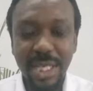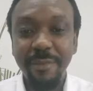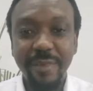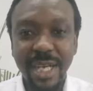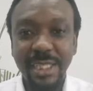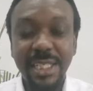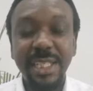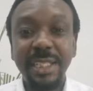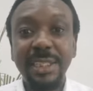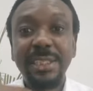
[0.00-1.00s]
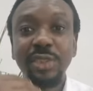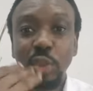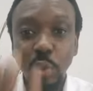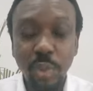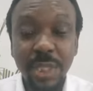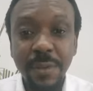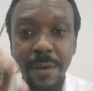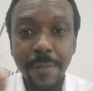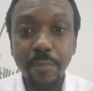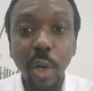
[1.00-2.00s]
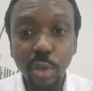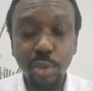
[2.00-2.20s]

In fact, it is doing more